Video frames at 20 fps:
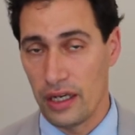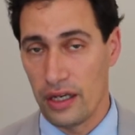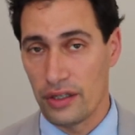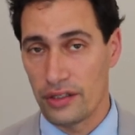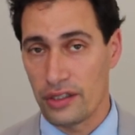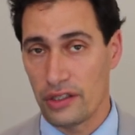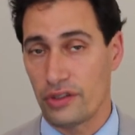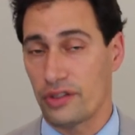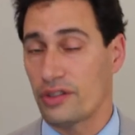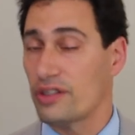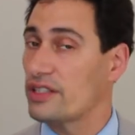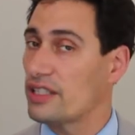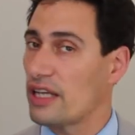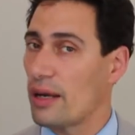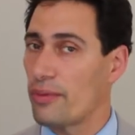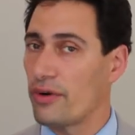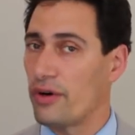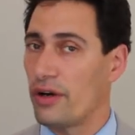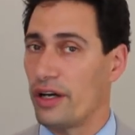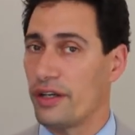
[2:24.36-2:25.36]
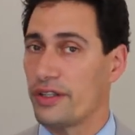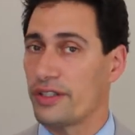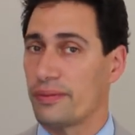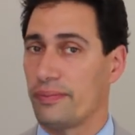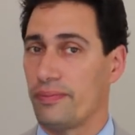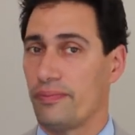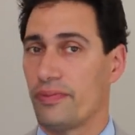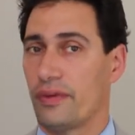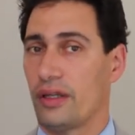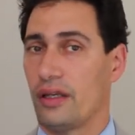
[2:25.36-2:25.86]
So just to summarise,
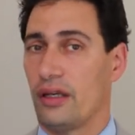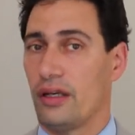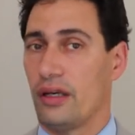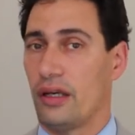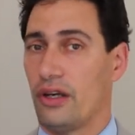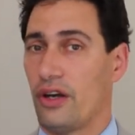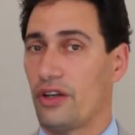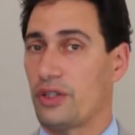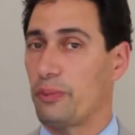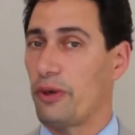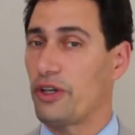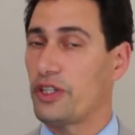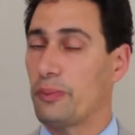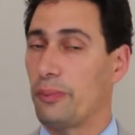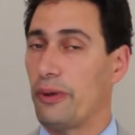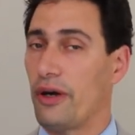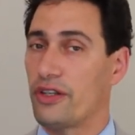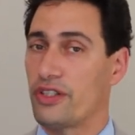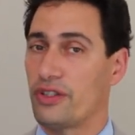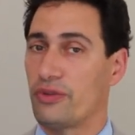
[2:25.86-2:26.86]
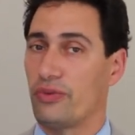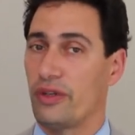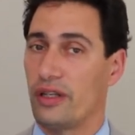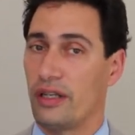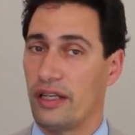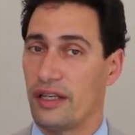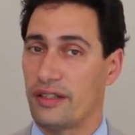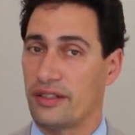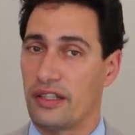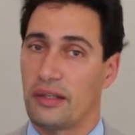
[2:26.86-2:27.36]
a spokesperson
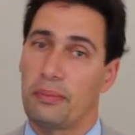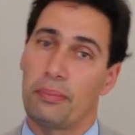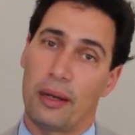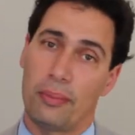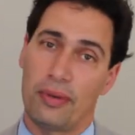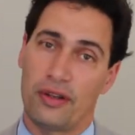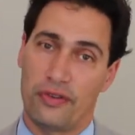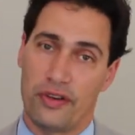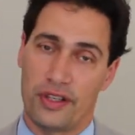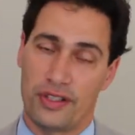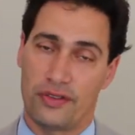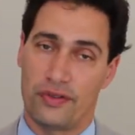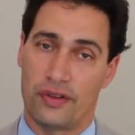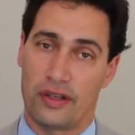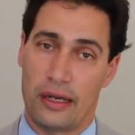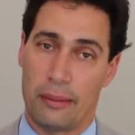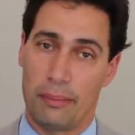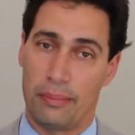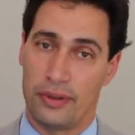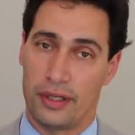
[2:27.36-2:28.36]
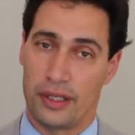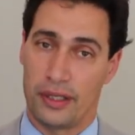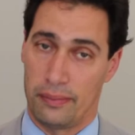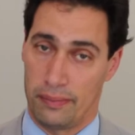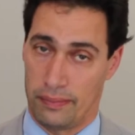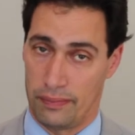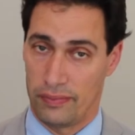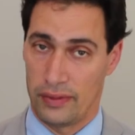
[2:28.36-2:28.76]
really is the public face of a company.